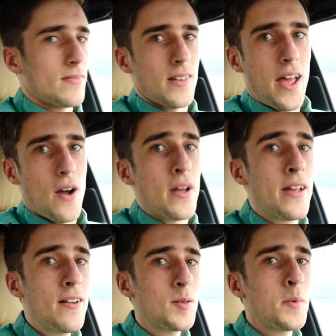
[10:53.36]
Now,
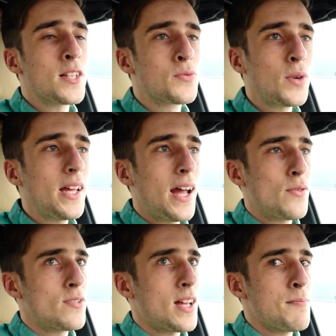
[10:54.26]
here's something that's really
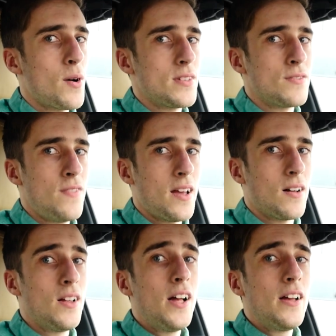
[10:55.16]
interesting about this
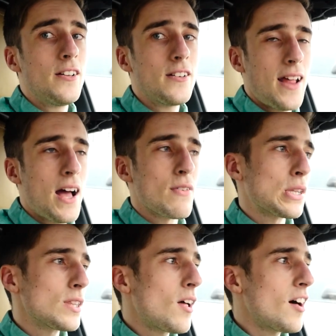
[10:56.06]
vehicle. You're gonna have a
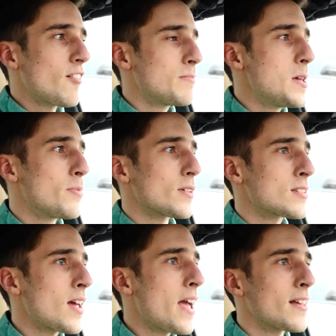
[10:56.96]
lot of people
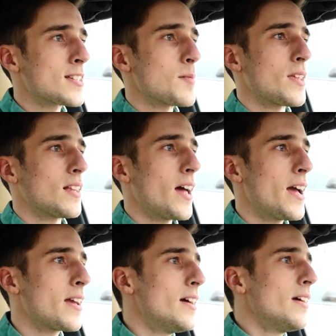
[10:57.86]
saying something
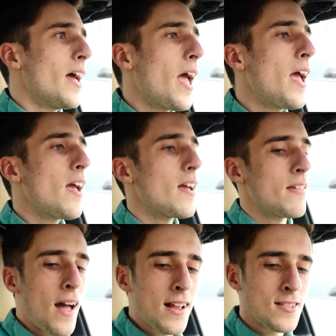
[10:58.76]
like, hey,
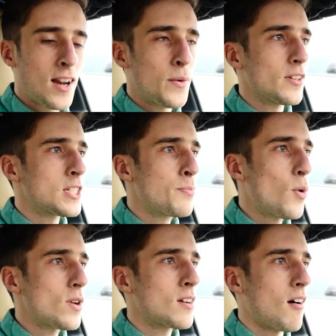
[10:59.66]
that's not a real
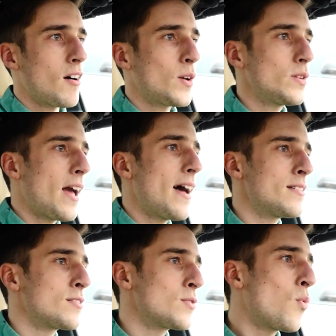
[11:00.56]
sports car, it only
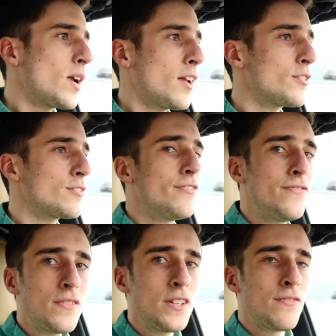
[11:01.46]
has
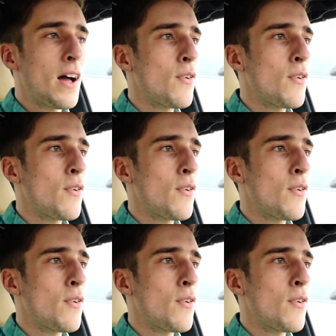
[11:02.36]
155